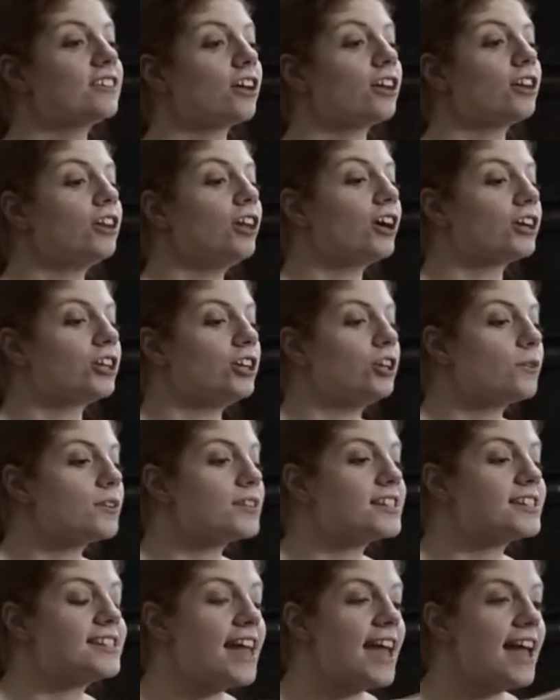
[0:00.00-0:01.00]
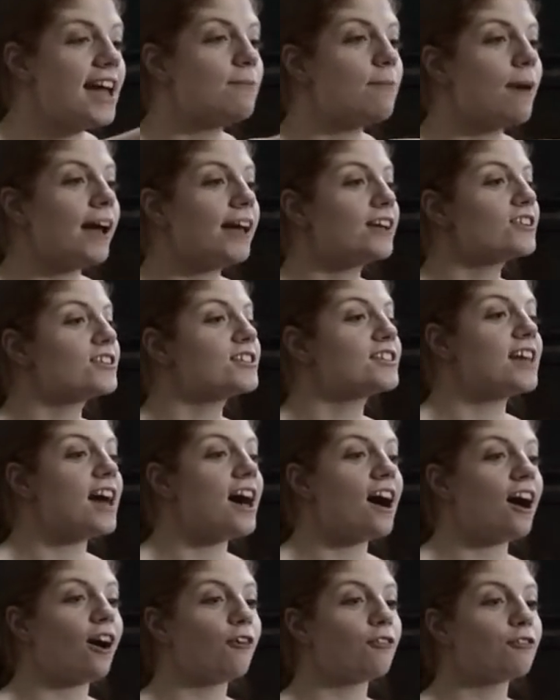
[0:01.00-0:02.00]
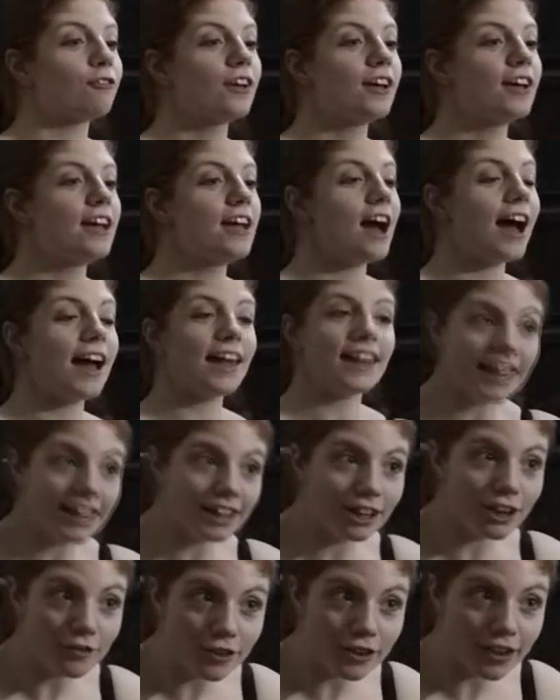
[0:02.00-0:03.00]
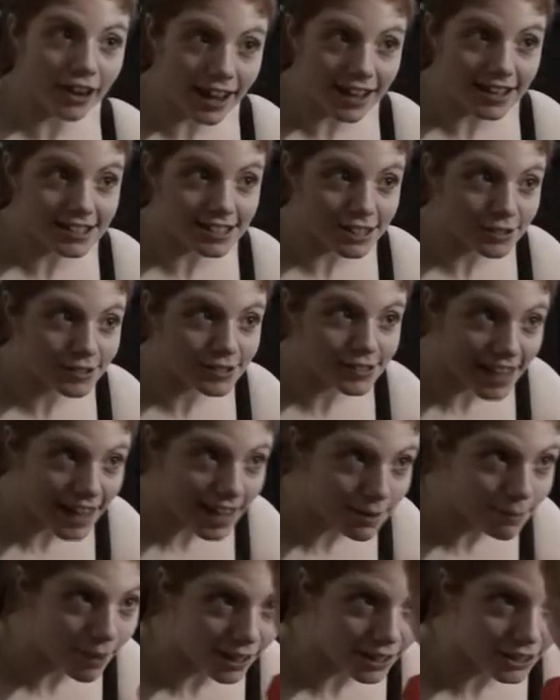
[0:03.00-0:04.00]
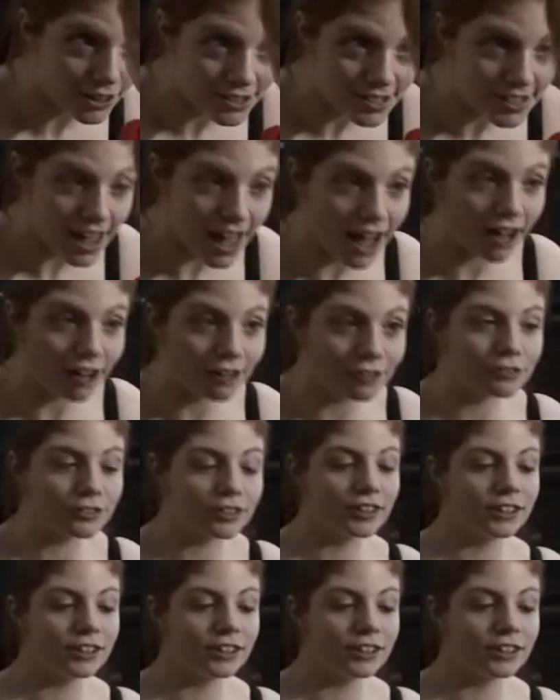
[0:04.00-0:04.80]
Look, you can stand by yourself. I let go of your hands and you stand by yourself.